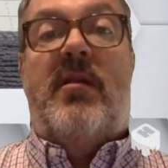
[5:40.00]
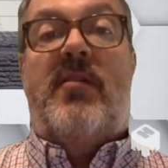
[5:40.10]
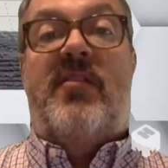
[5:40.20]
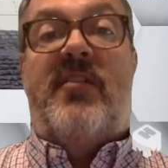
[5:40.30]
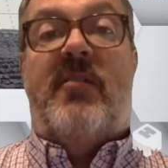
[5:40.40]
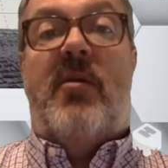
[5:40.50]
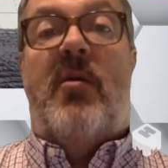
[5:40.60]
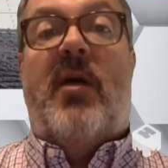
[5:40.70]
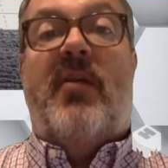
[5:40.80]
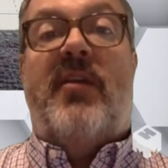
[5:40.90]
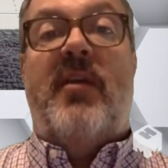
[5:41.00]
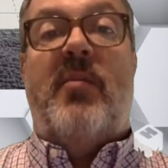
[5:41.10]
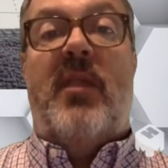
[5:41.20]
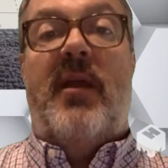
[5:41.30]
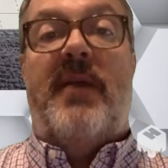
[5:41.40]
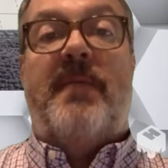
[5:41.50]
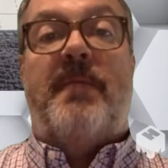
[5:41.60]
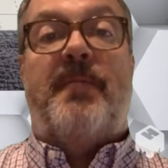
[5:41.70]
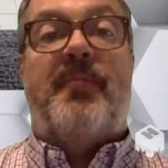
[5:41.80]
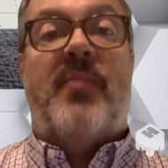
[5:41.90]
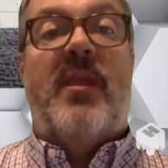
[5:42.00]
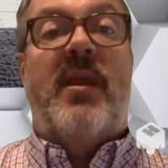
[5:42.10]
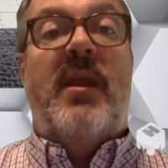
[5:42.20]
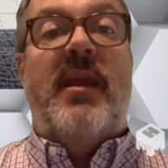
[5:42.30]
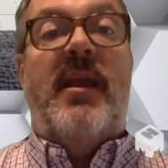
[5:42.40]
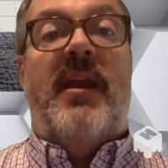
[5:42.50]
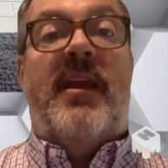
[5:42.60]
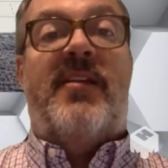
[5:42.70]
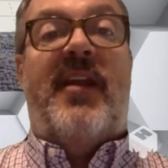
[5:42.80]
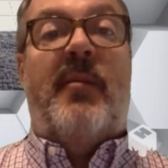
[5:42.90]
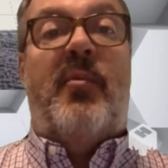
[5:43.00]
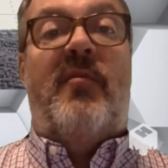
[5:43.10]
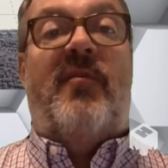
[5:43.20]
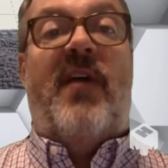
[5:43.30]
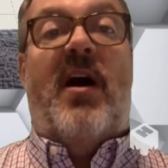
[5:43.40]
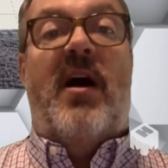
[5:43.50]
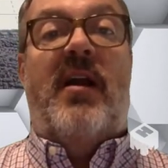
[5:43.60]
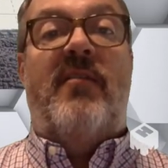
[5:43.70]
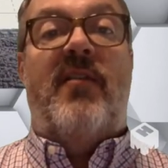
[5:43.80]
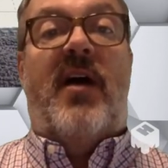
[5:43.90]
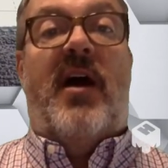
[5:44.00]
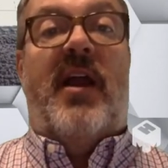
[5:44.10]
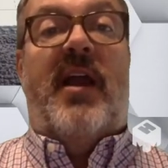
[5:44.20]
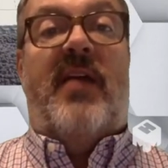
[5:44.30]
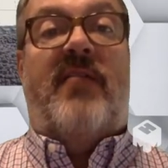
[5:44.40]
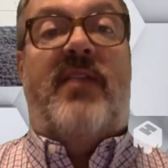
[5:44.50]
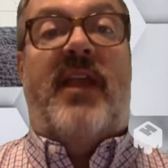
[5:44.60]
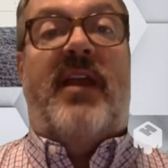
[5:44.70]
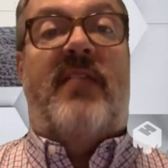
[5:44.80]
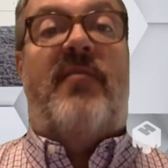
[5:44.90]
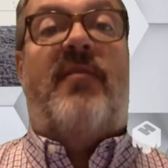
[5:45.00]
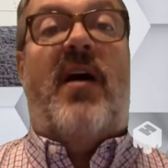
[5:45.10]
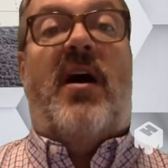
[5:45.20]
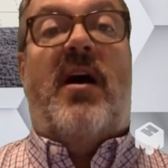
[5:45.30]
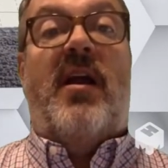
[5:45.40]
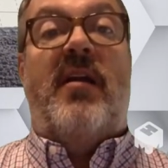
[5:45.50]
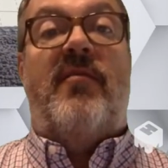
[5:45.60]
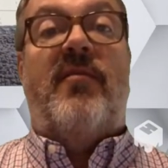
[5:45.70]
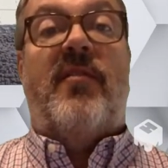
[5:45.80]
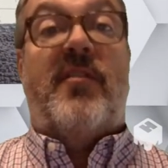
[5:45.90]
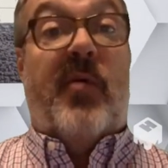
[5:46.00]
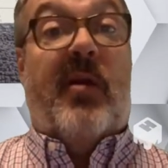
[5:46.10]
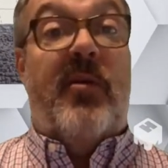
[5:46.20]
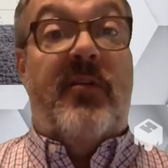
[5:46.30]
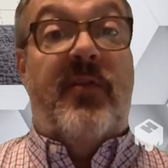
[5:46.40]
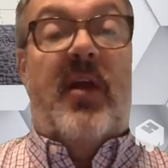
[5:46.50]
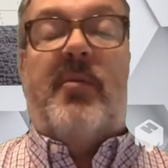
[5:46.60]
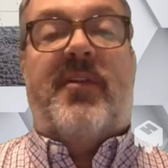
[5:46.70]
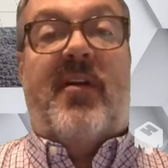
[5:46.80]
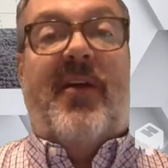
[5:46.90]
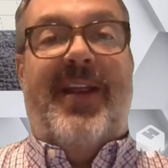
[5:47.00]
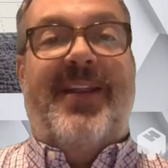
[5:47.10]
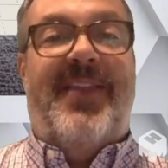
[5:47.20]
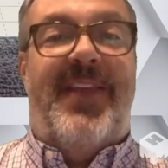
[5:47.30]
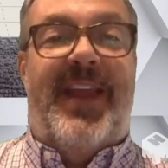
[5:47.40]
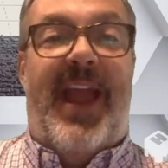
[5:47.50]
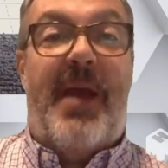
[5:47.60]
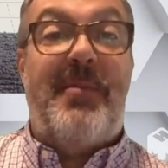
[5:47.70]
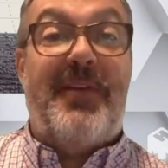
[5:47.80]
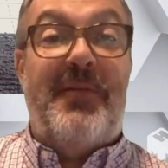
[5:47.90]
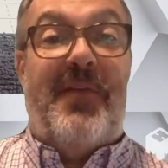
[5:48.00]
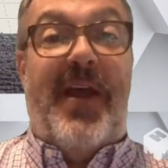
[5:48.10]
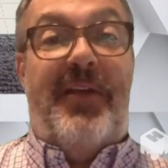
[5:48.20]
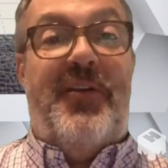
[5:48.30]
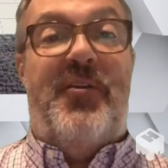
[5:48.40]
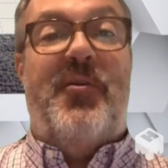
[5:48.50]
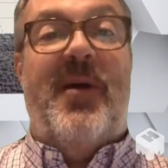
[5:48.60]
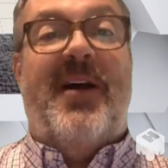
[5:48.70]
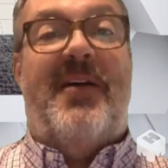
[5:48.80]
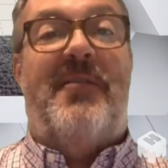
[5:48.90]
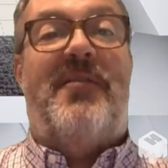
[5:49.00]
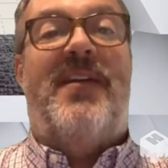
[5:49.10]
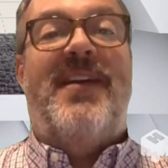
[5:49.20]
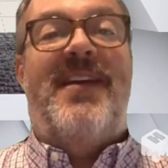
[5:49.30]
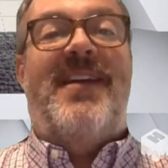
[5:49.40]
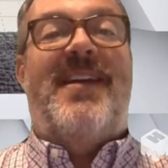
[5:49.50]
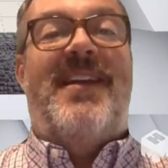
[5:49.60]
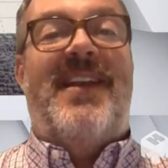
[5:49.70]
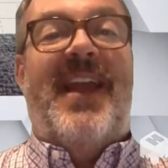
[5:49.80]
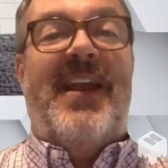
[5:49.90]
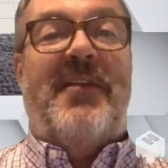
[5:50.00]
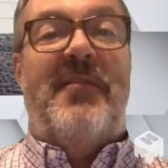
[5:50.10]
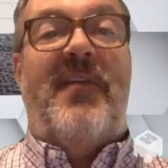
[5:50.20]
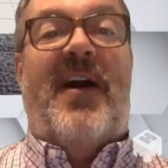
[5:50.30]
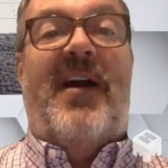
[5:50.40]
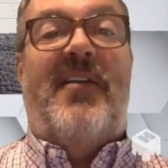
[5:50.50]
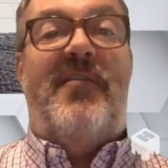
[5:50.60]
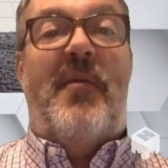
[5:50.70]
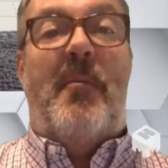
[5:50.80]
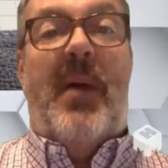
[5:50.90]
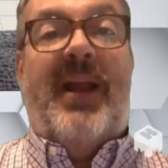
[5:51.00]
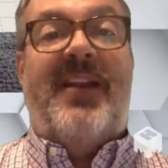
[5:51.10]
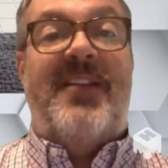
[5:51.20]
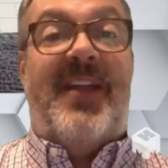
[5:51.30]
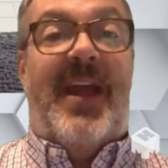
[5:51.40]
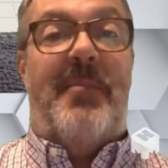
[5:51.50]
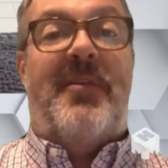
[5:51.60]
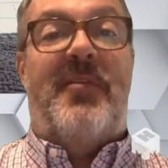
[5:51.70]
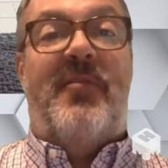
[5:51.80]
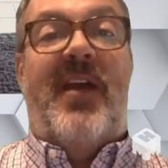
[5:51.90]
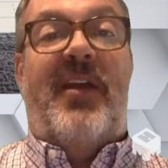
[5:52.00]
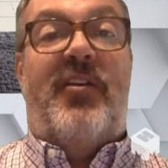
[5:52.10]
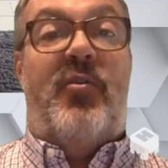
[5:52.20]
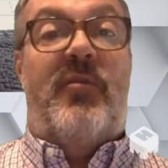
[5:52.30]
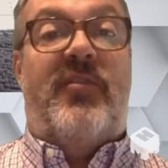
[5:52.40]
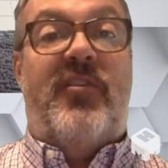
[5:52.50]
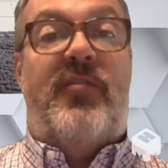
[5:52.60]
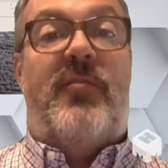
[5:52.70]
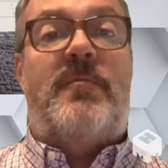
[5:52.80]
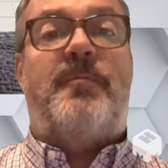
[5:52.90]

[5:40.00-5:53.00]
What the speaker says: 0 on the number line. In example 5, I have negative 5 square root of, the absolute value of negative 5 minus the absolute value of 2.